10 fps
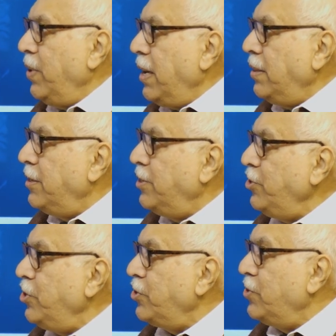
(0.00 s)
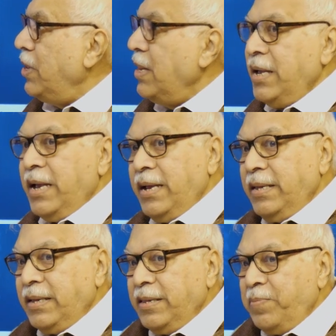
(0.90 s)
where are the teachers? He
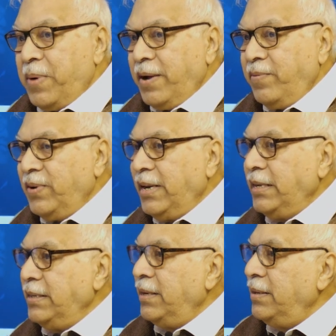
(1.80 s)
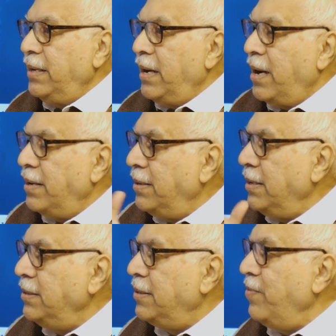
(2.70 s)
says, in my village, there are
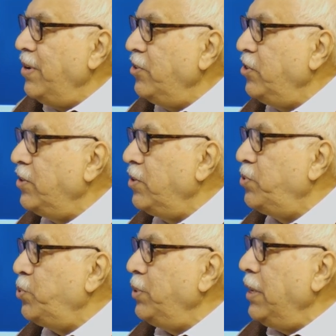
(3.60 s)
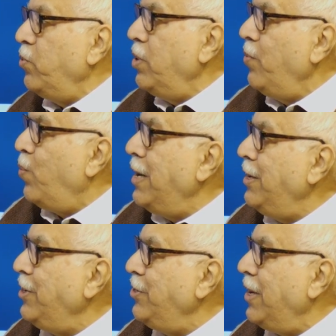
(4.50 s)
176 students, only one
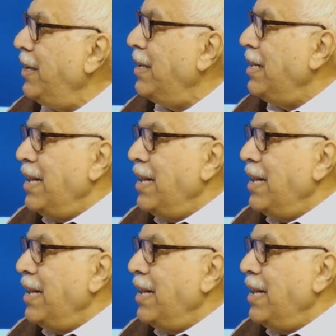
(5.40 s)
teacher.